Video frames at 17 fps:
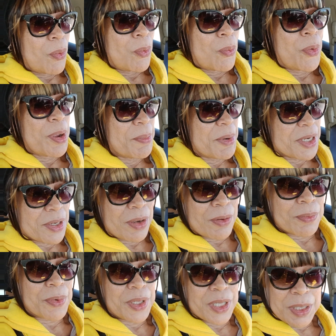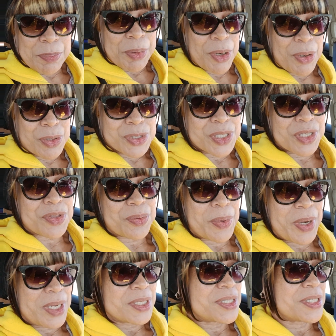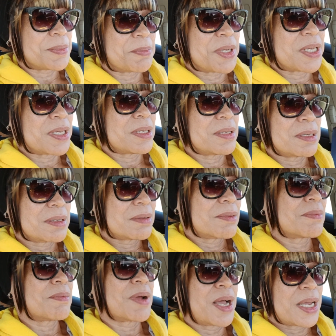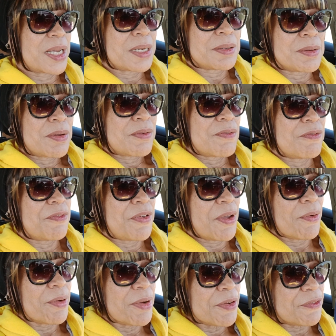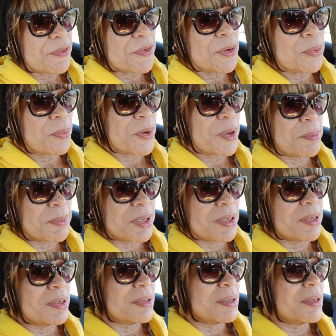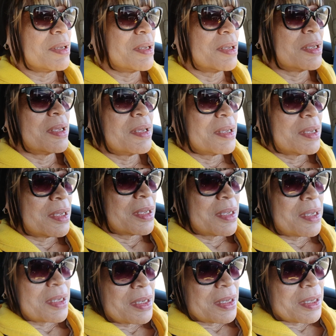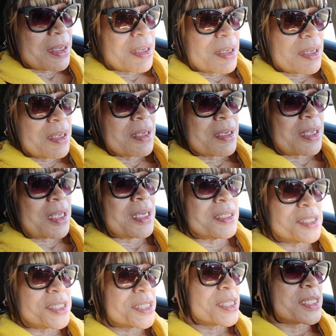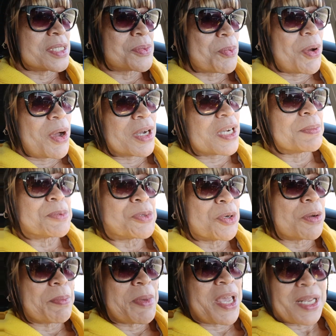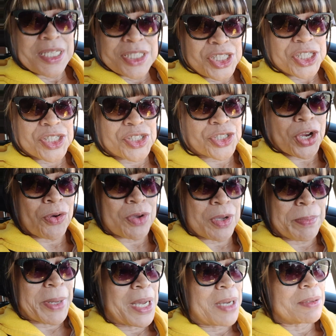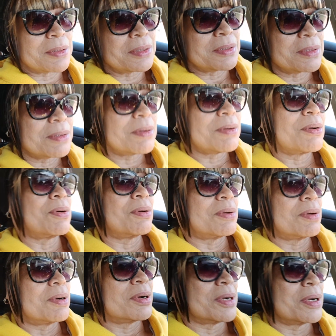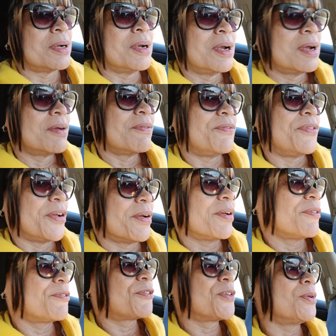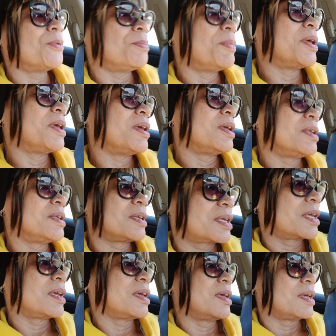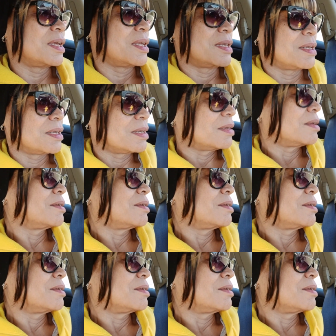women don't really pose a threat to men, right? Very few women can just walk up to a man and just choke him out. Or very few men can,